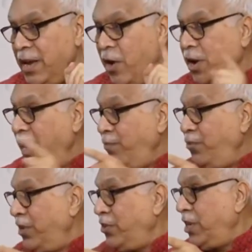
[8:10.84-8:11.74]
Now,
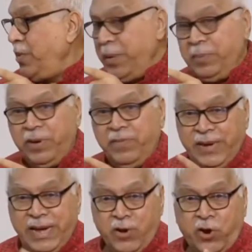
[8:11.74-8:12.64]
if 60 people
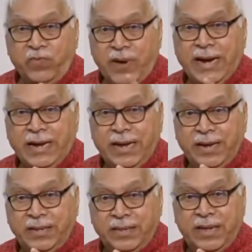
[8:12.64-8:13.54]
will not find
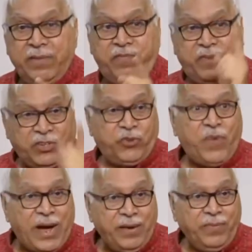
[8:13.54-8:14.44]
a, their
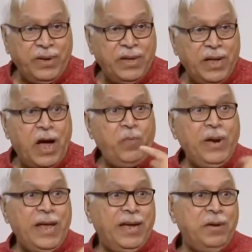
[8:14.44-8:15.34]
first wife, how
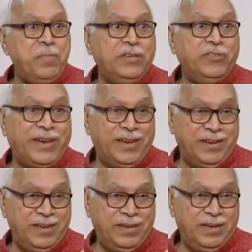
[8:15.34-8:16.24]
will I get my second?